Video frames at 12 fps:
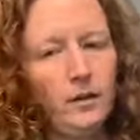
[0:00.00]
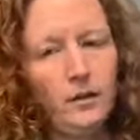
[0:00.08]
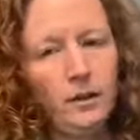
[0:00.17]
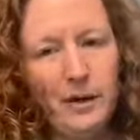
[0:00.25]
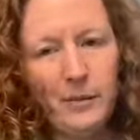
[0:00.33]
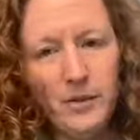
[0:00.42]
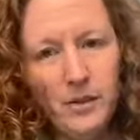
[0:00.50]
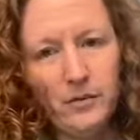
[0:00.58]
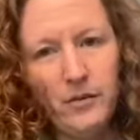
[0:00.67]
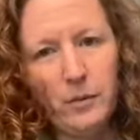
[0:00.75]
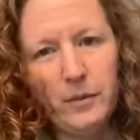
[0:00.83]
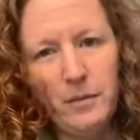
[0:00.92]
Probably should
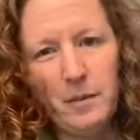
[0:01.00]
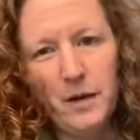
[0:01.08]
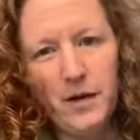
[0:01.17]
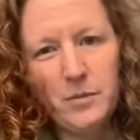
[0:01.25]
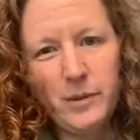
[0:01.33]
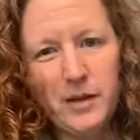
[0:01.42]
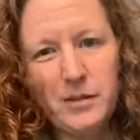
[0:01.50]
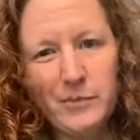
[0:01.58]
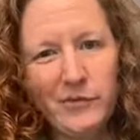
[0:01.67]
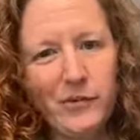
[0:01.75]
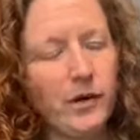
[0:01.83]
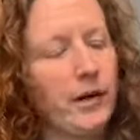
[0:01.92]
have opened my Mod Podge
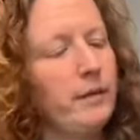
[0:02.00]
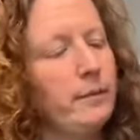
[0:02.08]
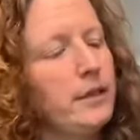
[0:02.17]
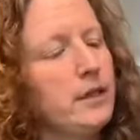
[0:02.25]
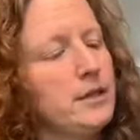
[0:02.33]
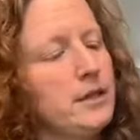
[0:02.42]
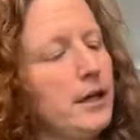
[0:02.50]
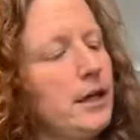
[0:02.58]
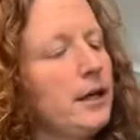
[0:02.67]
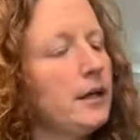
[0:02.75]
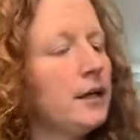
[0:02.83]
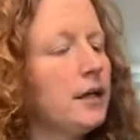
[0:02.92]
beforehand, but that's all
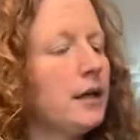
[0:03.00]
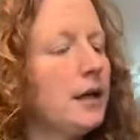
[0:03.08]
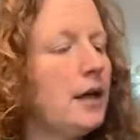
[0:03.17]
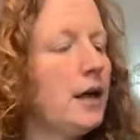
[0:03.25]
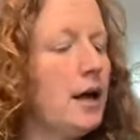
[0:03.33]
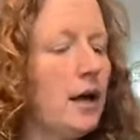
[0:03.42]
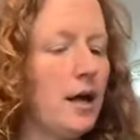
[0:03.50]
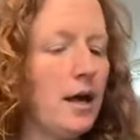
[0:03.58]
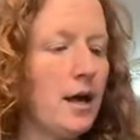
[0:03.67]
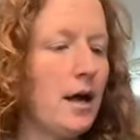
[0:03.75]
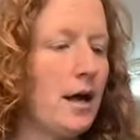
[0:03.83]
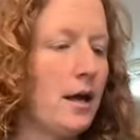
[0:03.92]
right.
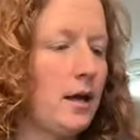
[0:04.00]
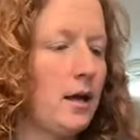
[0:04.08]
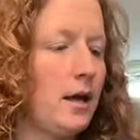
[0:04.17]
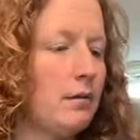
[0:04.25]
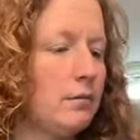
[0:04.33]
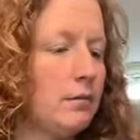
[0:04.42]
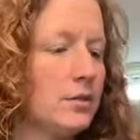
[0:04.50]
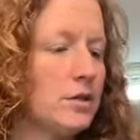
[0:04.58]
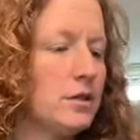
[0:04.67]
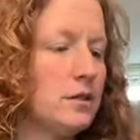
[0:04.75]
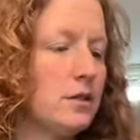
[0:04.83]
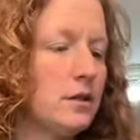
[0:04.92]
And
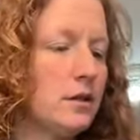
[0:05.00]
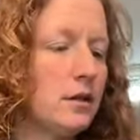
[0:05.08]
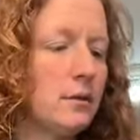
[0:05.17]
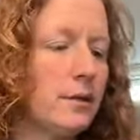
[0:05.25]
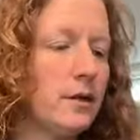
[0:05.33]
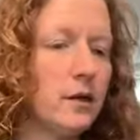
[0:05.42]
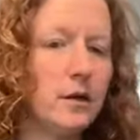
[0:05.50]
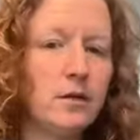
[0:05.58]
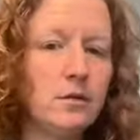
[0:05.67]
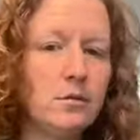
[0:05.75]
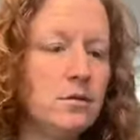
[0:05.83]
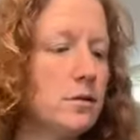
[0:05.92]
just a little bit of
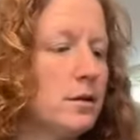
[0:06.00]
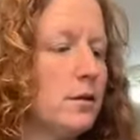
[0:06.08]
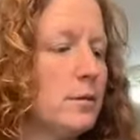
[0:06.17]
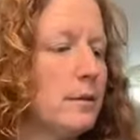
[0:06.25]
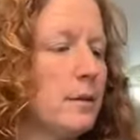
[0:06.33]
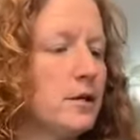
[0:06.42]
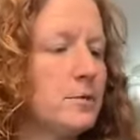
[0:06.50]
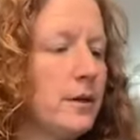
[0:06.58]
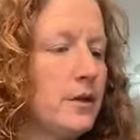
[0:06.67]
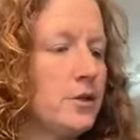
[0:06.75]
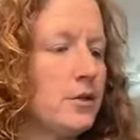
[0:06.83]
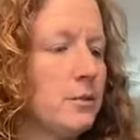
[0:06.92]
glue, a little bit of Mod
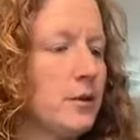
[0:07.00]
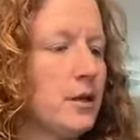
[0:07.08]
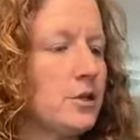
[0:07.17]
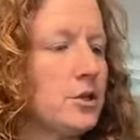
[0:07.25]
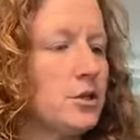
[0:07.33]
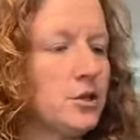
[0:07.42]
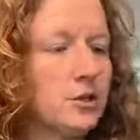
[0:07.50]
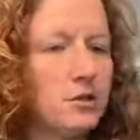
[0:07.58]
Podge on the brush,